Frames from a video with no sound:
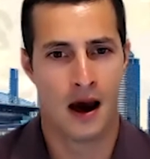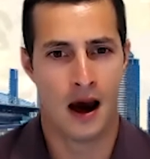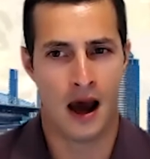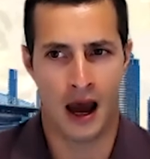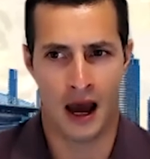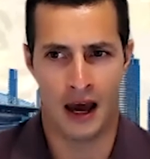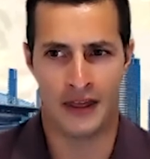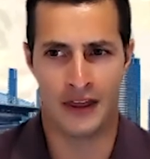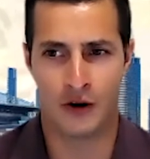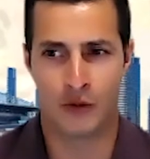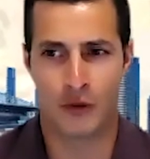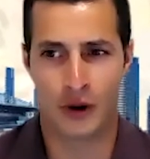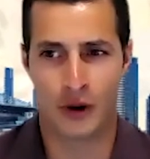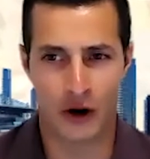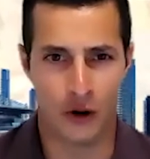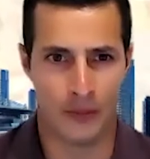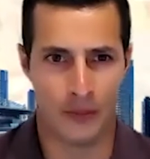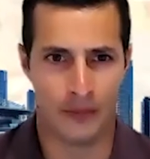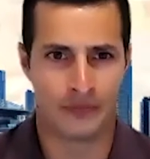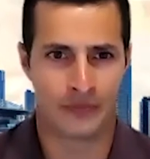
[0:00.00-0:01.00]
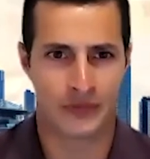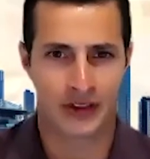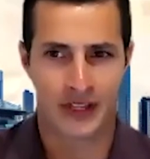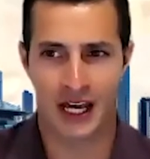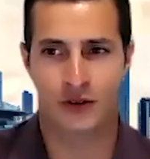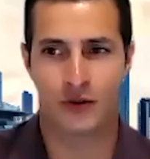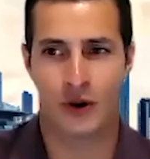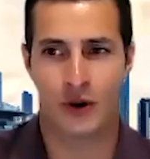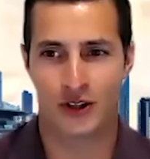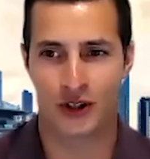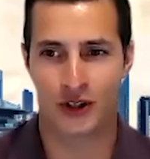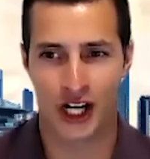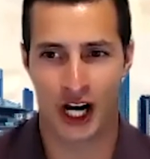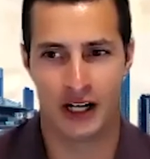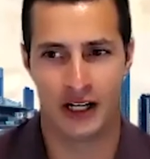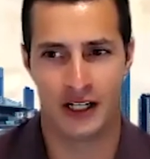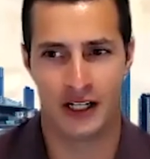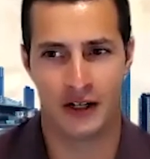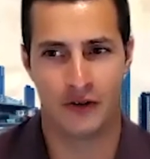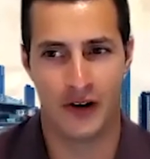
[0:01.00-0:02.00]
And there we go. That was
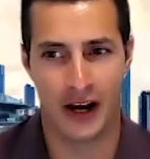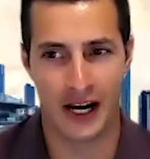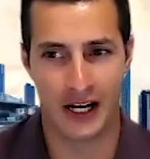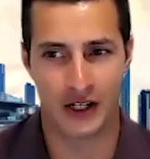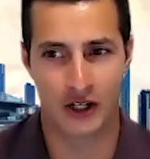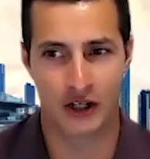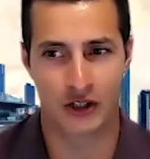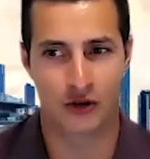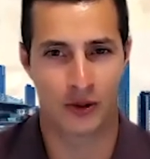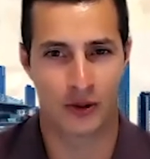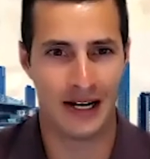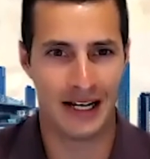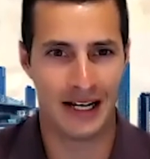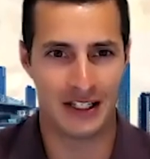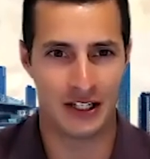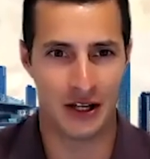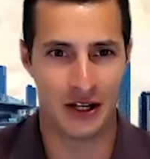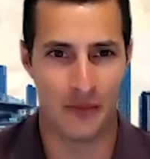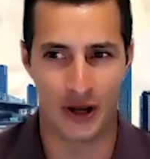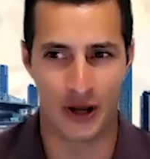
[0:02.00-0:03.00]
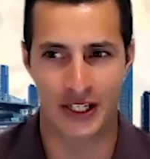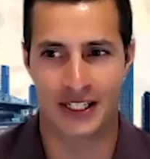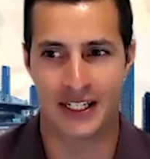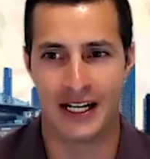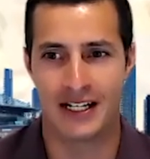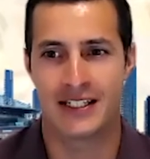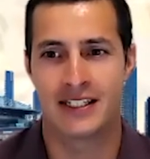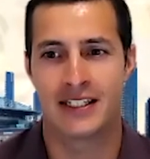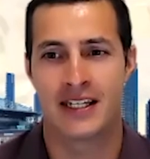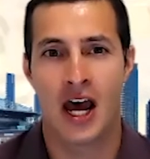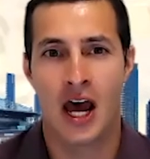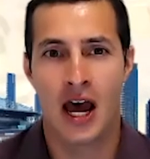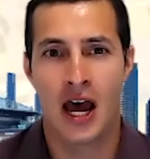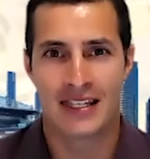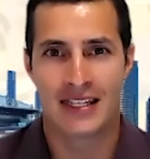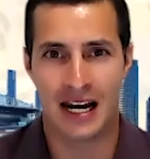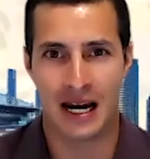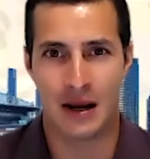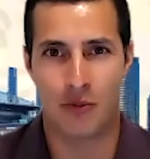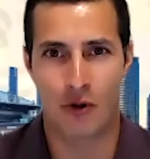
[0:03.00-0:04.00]
Ocean Innovators release number 6,
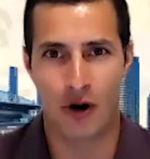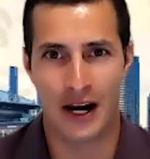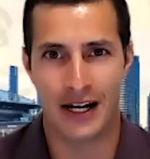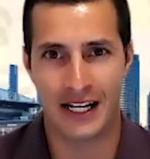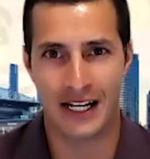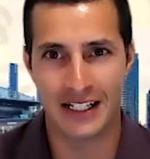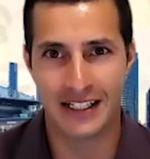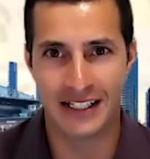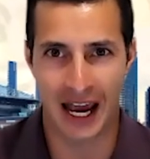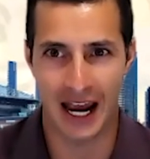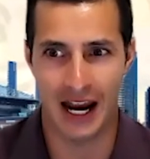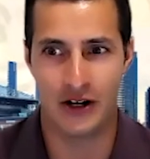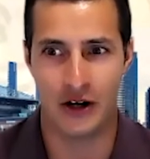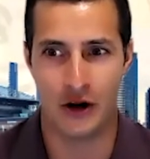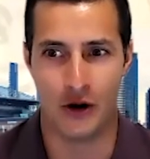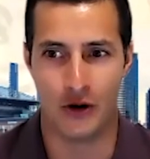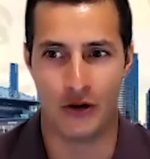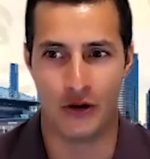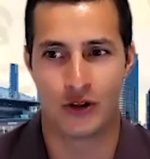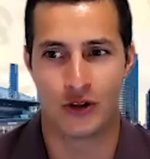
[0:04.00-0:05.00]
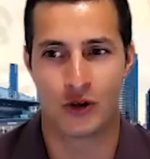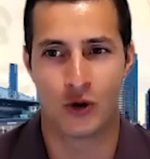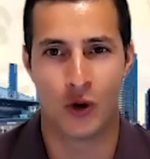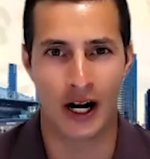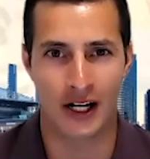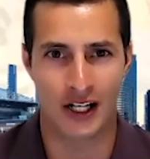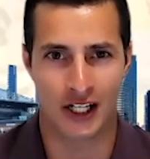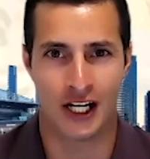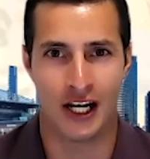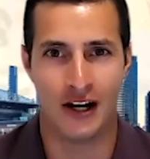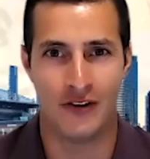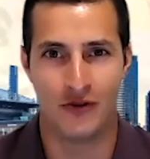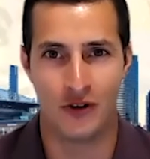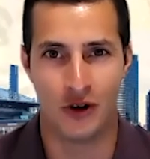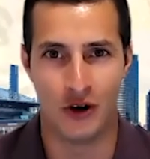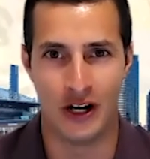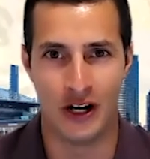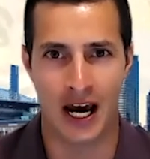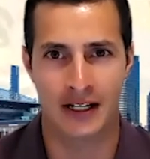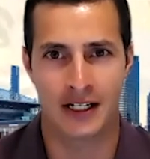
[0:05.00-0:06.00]
celebrating 10 years to achieve
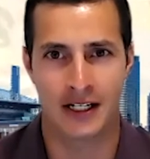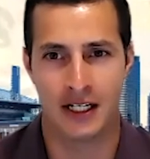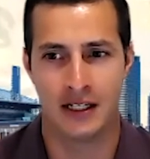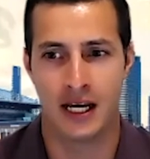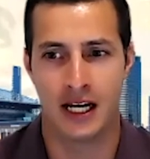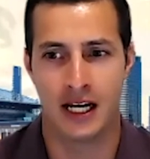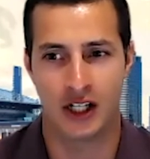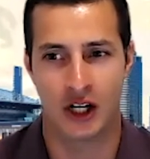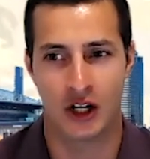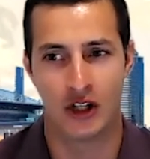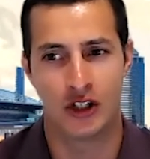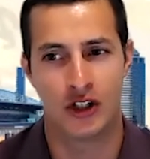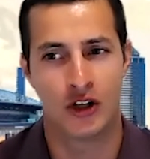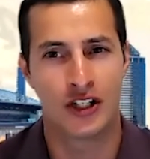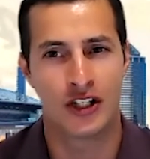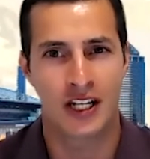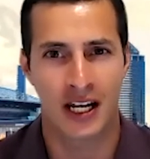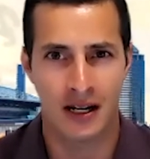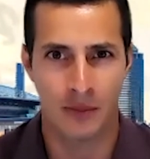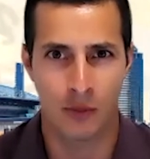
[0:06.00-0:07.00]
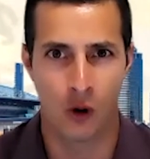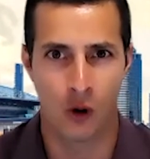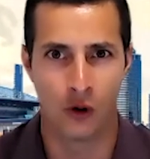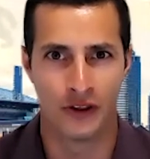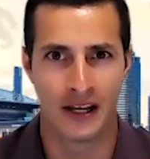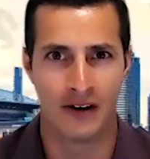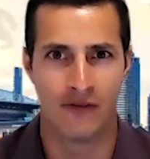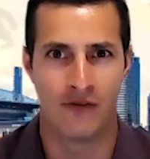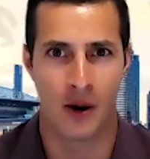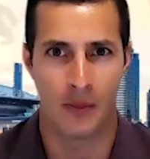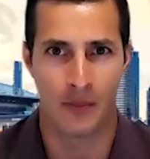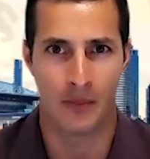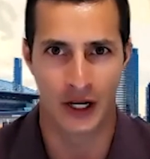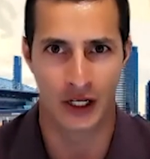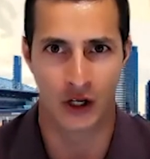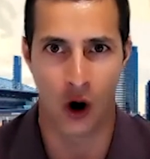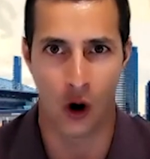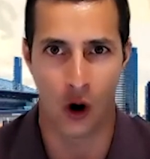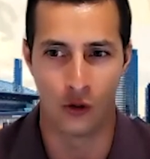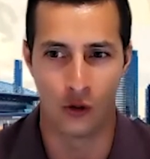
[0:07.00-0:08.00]
United Nations Sustainable Development
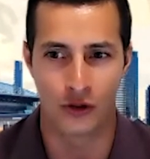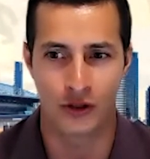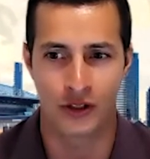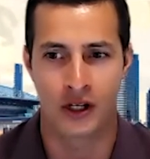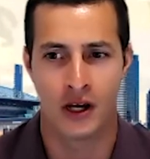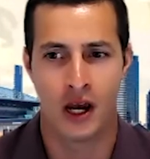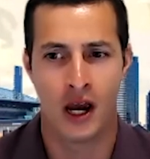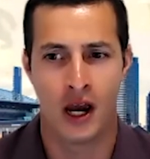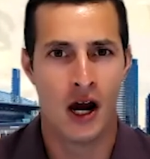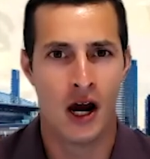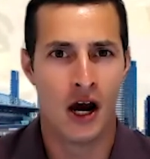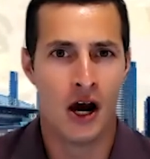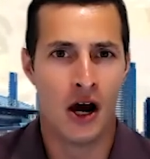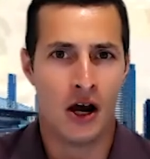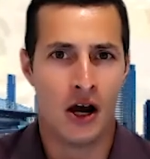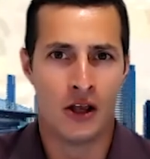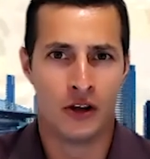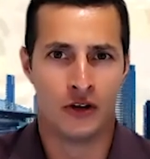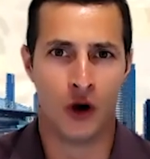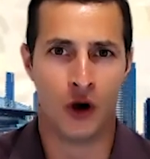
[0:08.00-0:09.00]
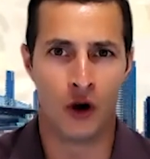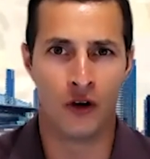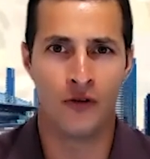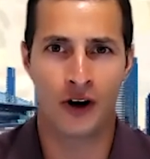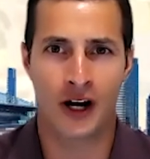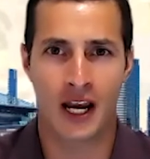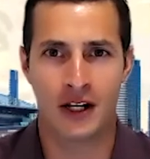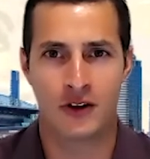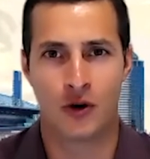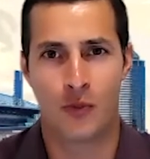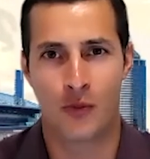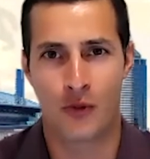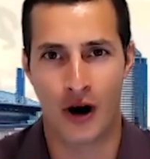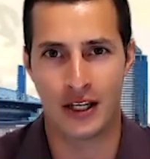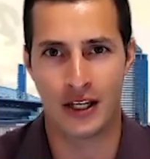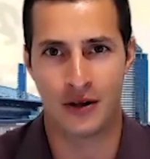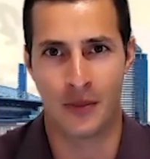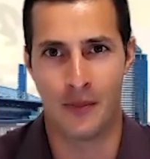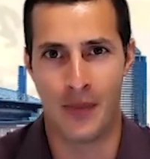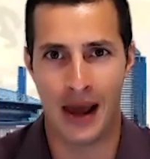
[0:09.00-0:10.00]
Goals. Don't forget to
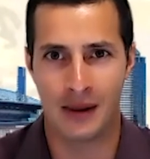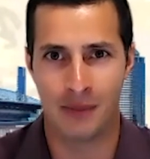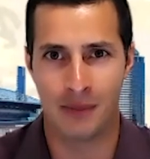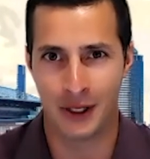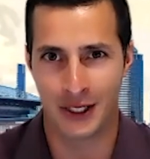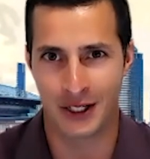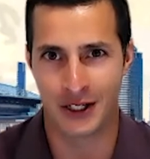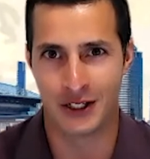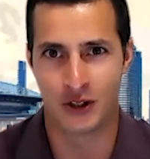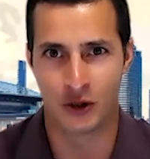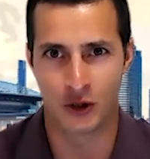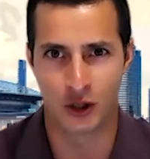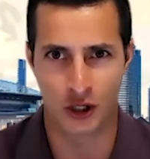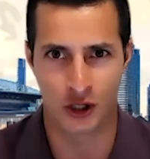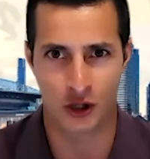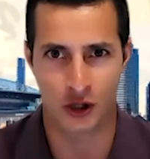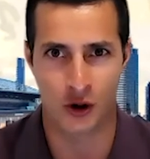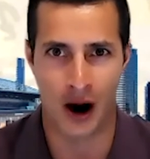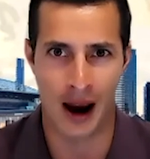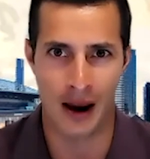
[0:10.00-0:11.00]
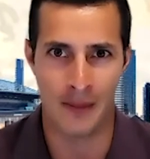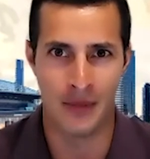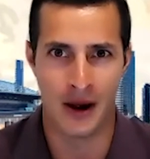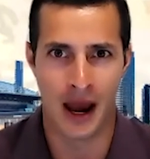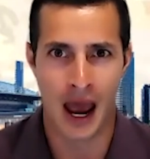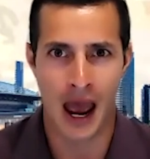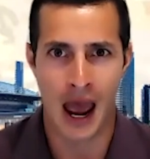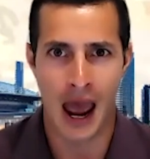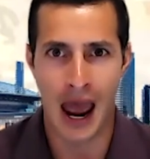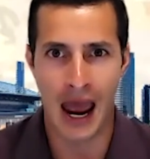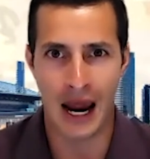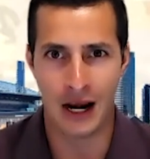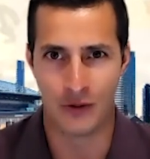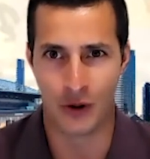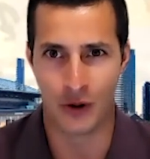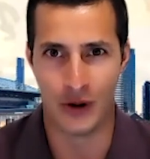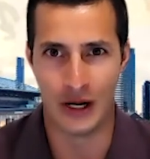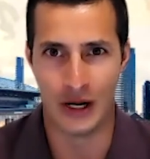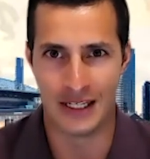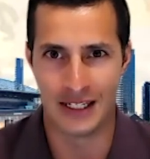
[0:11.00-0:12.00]
press the bell button to subscribe, and we
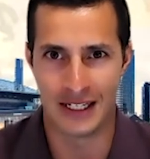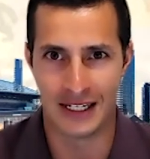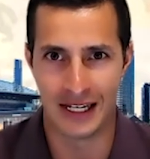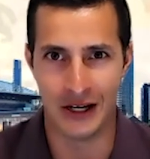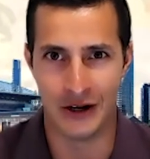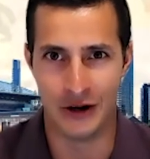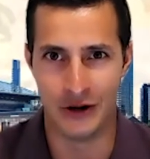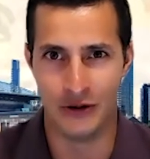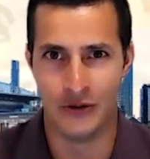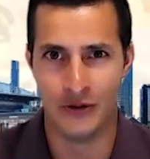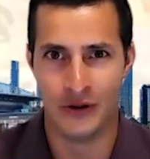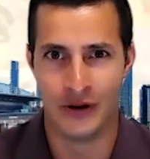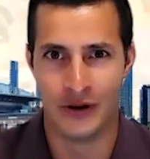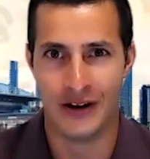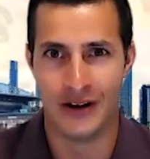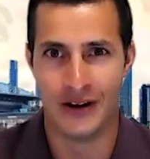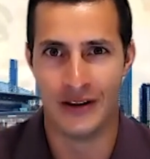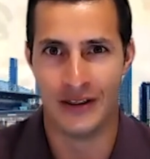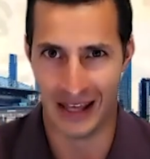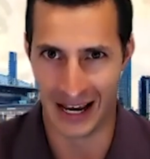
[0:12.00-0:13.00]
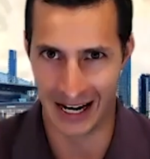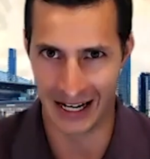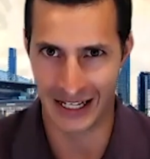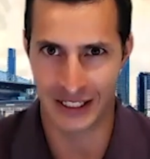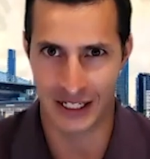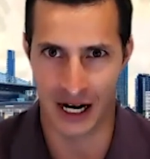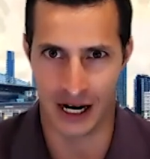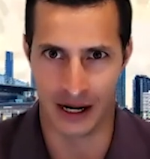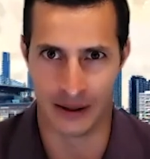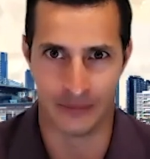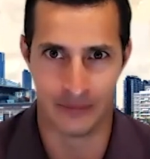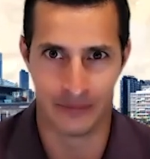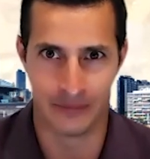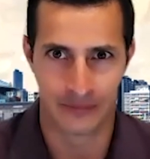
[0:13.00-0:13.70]
will see you next time.